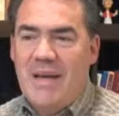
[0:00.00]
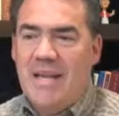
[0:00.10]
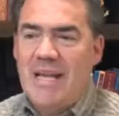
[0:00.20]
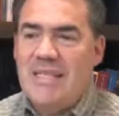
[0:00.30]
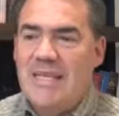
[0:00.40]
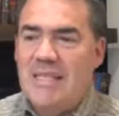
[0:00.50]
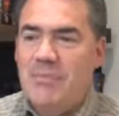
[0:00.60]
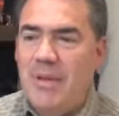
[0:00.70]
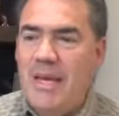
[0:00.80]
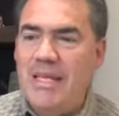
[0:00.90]
finalizing its
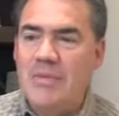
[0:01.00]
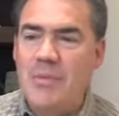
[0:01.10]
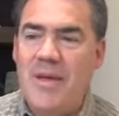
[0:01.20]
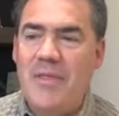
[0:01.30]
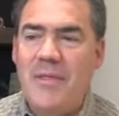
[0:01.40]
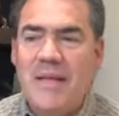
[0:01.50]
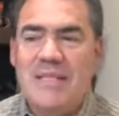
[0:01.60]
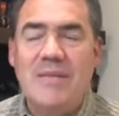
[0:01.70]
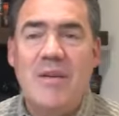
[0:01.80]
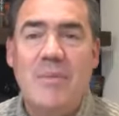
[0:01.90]
plans to provide
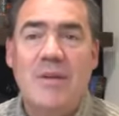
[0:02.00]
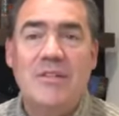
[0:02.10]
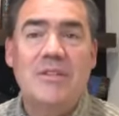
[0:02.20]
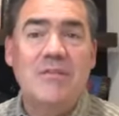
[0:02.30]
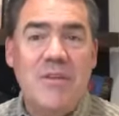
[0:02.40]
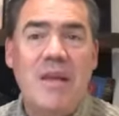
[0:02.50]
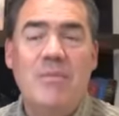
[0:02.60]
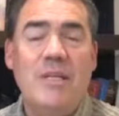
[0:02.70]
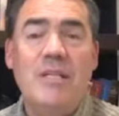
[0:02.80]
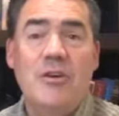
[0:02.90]
Thanksgiving meals to
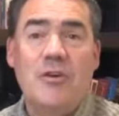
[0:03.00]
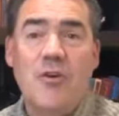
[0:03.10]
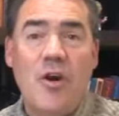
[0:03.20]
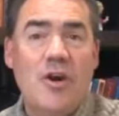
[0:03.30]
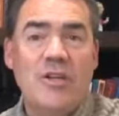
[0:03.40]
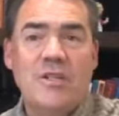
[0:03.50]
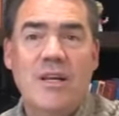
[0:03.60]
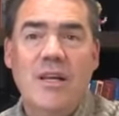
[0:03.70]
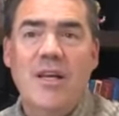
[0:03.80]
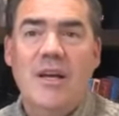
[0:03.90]
families across
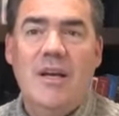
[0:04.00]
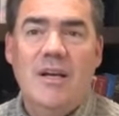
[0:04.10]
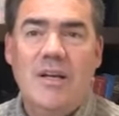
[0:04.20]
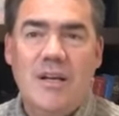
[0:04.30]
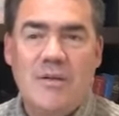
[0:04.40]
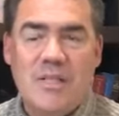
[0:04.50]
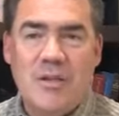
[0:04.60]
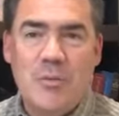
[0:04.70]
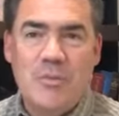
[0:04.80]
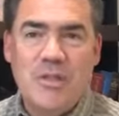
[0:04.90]

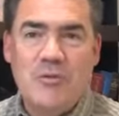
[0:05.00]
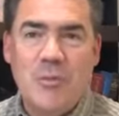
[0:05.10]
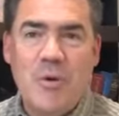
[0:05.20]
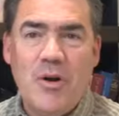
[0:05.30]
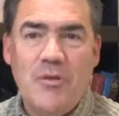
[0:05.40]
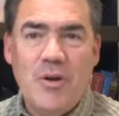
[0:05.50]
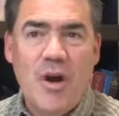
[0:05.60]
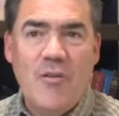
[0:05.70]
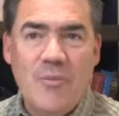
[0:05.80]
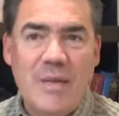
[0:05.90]
the central part of
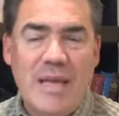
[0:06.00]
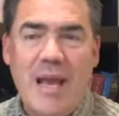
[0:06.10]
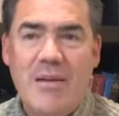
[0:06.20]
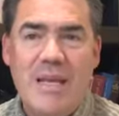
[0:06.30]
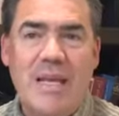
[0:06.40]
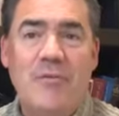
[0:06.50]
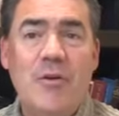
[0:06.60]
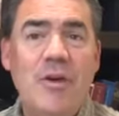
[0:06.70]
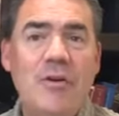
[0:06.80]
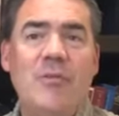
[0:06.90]
Kaufman County. And if
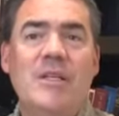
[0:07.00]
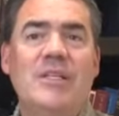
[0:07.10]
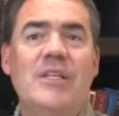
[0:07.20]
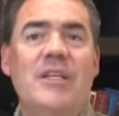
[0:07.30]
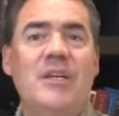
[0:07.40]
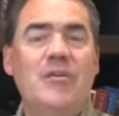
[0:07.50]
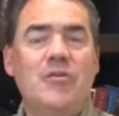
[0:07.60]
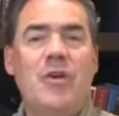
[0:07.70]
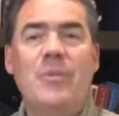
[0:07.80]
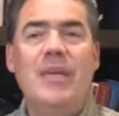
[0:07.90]
you're interested in
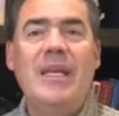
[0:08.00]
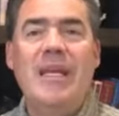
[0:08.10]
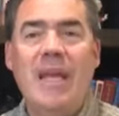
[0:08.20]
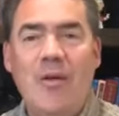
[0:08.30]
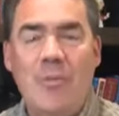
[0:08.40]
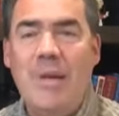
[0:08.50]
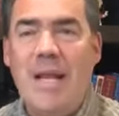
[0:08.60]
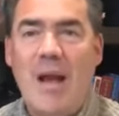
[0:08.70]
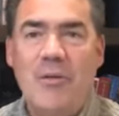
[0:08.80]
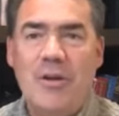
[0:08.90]
contributing and
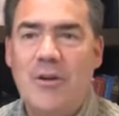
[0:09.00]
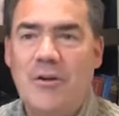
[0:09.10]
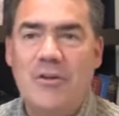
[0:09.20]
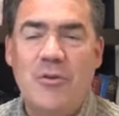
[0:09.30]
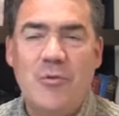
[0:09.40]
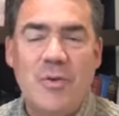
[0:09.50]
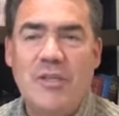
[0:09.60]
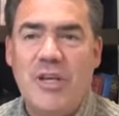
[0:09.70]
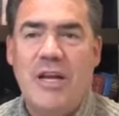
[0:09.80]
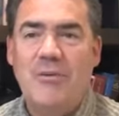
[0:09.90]
helping, I would encourage you to
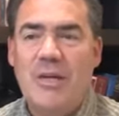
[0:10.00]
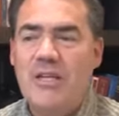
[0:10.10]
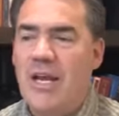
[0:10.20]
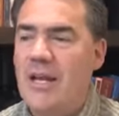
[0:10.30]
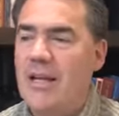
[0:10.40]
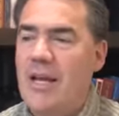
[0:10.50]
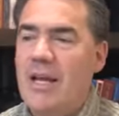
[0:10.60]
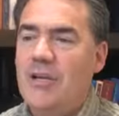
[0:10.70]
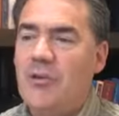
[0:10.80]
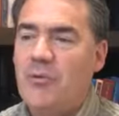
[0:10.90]
reach out
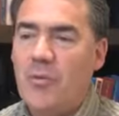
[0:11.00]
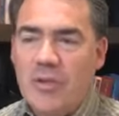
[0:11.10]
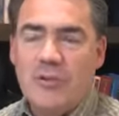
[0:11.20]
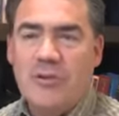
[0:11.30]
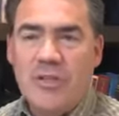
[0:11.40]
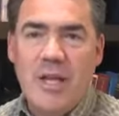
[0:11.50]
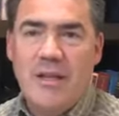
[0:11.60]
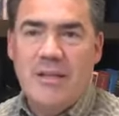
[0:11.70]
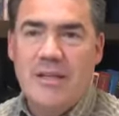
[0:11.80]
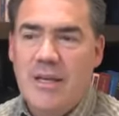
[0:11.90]
to Richard
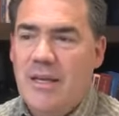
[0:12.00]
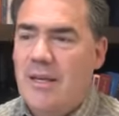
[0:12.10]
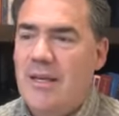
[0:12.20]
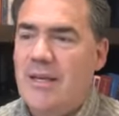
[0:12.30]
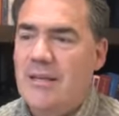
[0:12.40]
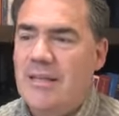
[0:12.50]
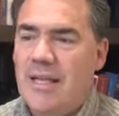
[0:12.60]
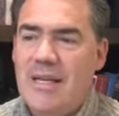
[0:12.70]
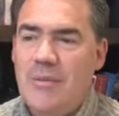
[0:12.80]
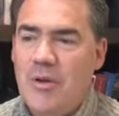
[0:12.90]
Dunn to
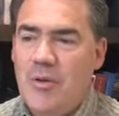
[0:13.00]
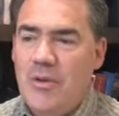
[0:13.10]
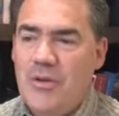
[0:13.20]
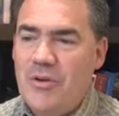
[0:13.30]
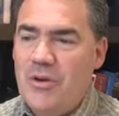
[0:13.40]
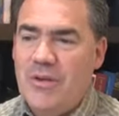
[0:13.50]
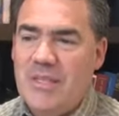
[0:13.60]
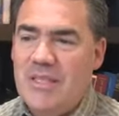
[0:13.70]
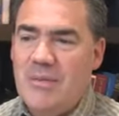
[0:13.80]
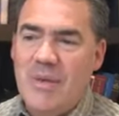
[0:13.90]
let him know that you're
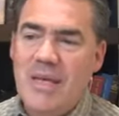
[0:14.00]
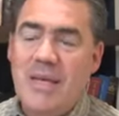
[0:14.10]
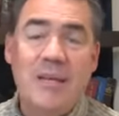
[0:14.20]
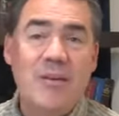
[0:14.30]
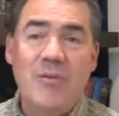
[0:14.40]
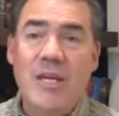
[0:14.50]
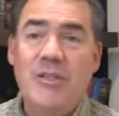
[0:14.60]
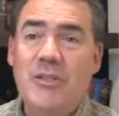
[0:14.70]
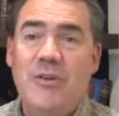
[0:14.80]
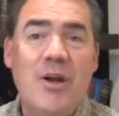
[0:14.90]
interested in making a
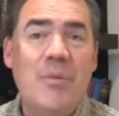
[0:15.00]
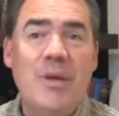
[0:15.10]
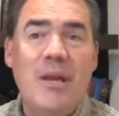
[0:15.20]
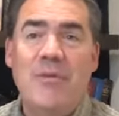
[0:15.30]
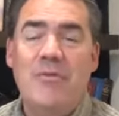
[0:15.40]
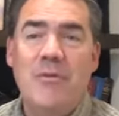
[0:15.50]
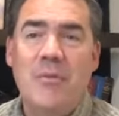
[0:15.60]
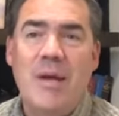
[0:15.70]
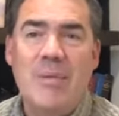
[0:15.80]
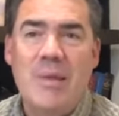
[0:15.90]
donation or helping out at the
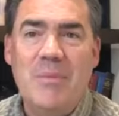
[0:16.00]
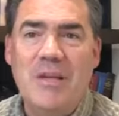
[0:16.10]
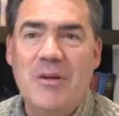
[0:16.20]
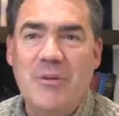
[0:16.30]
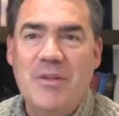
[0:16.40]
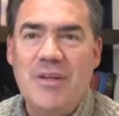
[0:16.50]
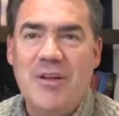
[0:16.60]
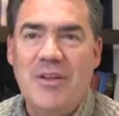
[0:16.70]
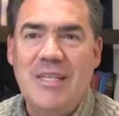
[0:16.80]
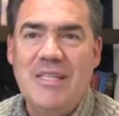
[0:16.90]
food bank maybe during this
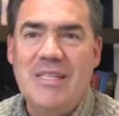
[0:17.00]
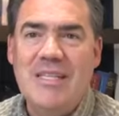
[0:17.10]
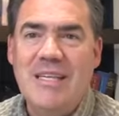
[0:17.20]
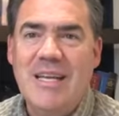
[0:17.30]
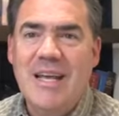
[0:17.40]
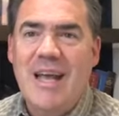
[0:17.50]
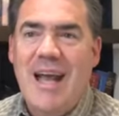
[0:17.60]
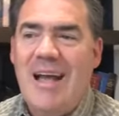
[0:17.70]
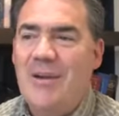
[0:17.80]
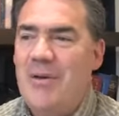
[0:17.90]
holiday season.
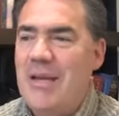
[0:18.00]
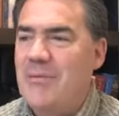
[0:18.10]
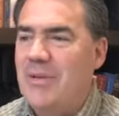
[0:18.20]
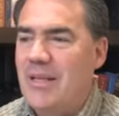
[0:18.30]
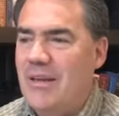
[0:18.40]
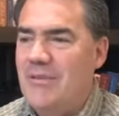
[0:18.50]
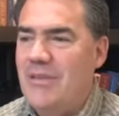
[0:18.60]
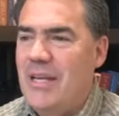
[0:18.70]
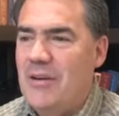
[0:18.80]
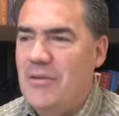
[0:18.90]
I know he would love
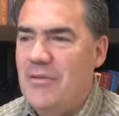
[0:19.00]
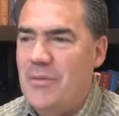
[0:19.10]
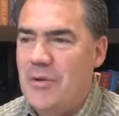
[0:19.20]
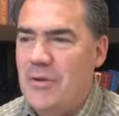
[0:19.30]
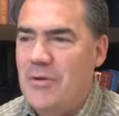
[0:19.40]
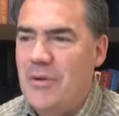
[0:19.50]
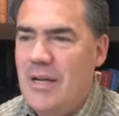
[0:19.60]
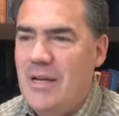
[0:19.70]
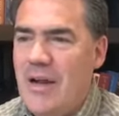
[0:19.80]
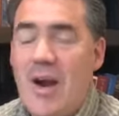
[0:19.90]
to hear from you.
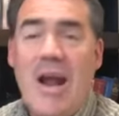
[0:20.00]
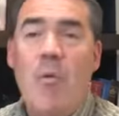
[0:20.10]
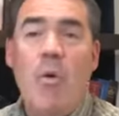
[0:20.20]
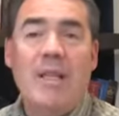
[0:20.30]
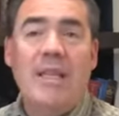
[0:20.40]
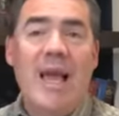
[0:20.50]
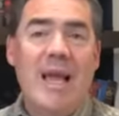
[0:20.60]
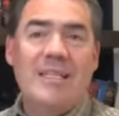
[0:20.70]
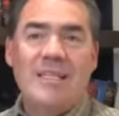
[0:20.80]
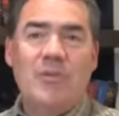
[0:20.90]
All right, one
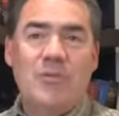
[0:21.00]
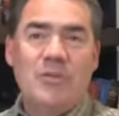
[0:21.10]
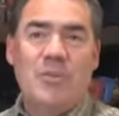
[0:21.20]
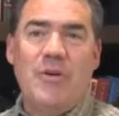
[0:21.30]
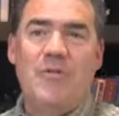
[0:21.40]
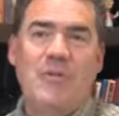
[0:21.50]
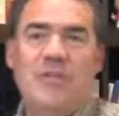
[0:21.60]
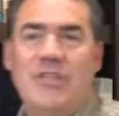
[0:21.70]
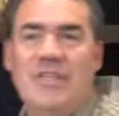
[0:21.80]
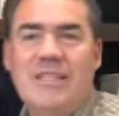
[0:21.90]
last Lord's Prayer
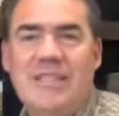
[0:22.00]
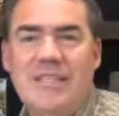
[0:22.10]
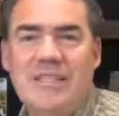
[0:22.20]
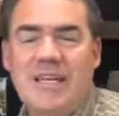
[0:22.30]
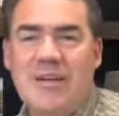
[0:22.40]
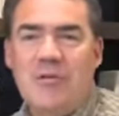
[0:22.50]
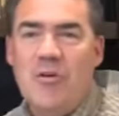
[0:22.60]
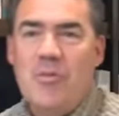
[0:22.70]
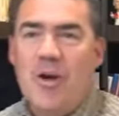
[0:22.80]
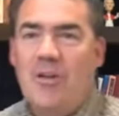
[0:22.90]
version. This is a
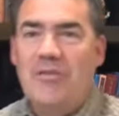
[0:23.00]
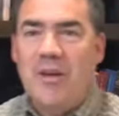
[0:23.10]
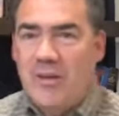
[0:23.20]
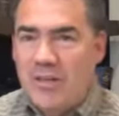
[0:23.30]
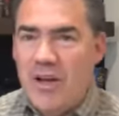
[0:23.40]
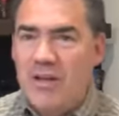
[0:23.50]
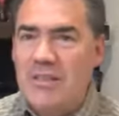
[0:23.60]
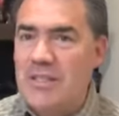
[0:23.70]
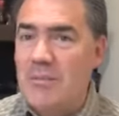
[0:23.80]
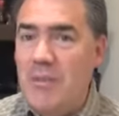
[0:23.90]
group called
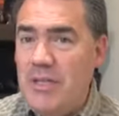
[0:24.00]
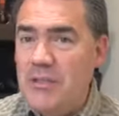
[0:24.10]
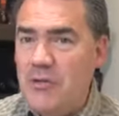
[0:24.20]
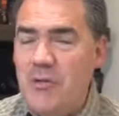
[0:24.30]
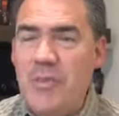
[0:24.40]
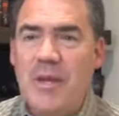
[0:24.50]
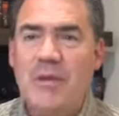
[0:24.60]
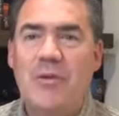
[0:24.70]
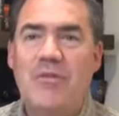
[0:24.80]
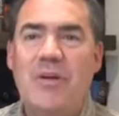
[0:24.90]
Veritas. It's a men's group. They
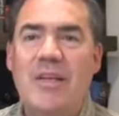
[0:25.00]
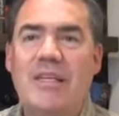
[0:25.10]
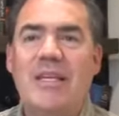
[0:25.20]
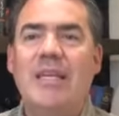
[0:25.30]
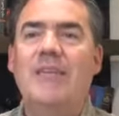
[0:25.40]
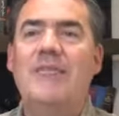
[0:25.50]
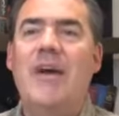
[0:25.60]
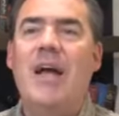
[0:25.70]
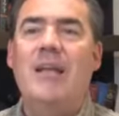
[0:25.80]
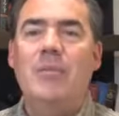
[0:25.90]
do a very
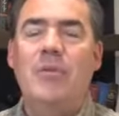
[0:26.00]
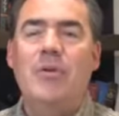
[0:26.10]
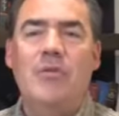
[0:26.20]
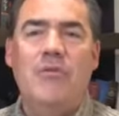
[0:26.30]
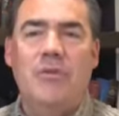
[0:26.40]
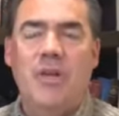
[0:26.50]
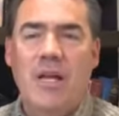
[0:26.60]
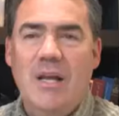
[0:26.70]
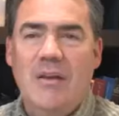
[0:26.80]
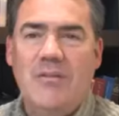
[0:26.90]
dignified and beautiful
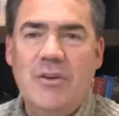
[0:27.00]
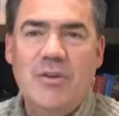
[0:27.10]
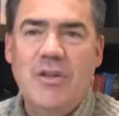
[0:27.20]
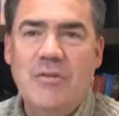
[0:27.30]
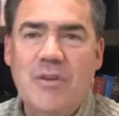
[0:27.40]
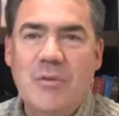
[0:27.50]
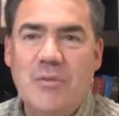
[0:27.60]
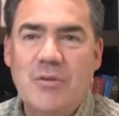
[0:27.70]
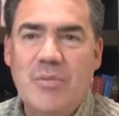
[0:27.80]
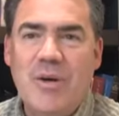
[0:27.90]
version of the
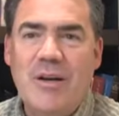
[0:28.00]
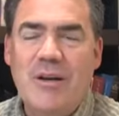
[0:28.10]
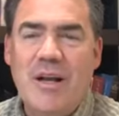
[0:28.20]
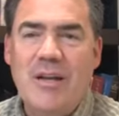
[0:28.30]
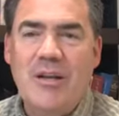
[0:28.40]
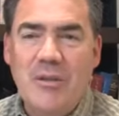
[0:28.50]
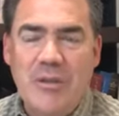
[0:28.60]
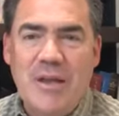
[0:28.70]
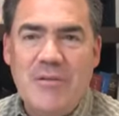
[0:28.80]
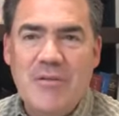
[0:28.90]
Lord's Prayer. A good
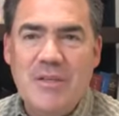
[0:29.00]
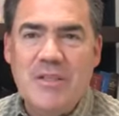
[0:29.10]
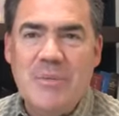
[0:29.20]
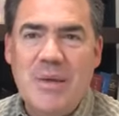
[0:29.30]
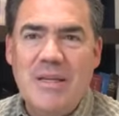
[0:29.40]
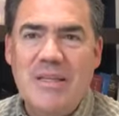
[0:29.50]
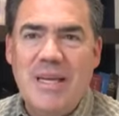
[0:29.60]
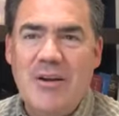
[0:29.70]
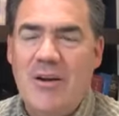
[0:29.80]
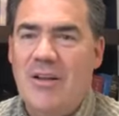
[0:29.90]
thing for us to
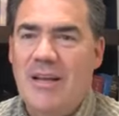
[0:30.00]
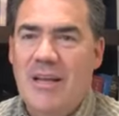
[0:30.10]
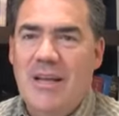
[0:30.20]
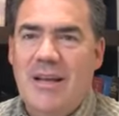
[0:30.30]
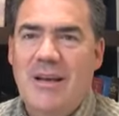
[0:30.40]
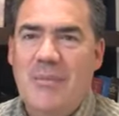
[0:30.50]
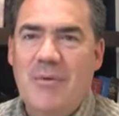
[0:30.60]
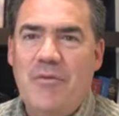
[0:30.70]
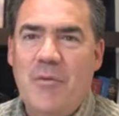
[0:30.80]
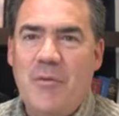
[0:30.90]
meditate on
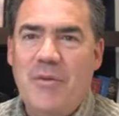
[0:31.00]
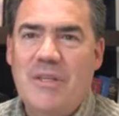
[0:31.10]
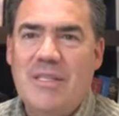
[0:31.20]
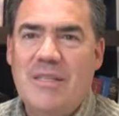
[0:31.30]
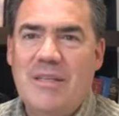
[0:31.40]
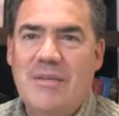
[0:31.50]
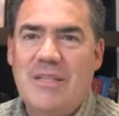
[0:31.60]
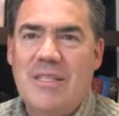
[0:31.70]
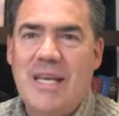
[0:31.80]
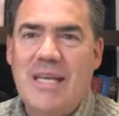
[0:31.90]
before this
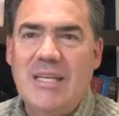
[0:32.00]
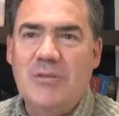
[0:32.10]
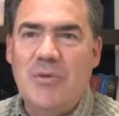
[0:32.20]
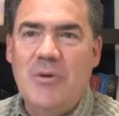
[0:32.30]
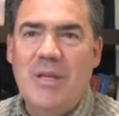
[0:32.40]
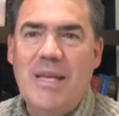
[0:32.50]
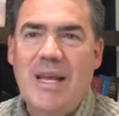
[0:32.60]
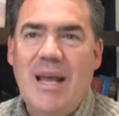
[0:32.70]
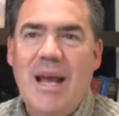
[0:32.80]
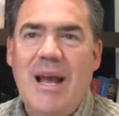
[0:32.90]
day gets rolling.
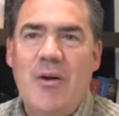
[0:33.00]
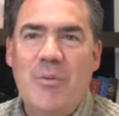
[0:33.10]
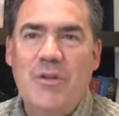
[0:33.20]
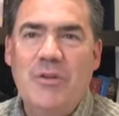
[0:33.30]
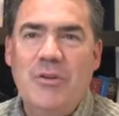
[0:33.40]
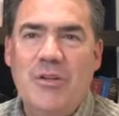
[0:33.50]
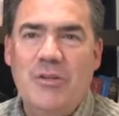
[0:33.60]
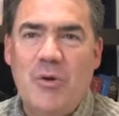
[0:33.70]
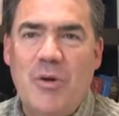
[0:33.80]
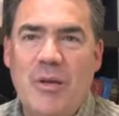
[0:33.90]
I hope that you'll
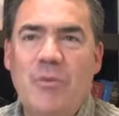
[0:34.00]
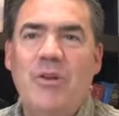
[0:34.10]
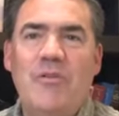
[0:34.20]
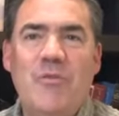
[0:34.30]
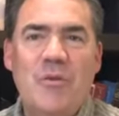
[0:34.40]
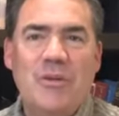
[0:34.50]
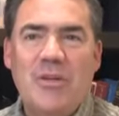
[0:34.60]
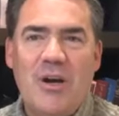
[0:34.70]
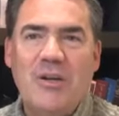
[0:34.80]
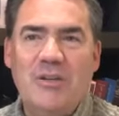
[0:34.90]
enjoy it. We'll look forward to
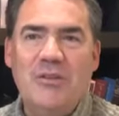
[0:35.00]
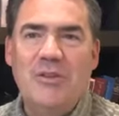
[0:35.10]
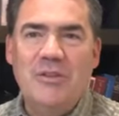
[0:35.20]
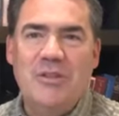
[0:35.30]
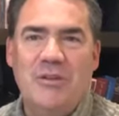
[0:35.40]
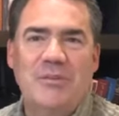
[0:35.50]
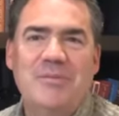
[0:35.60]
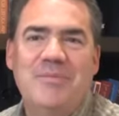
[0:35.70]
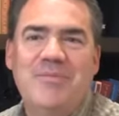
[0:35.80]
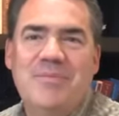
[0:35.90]
talking to you
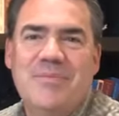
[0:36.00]
soon.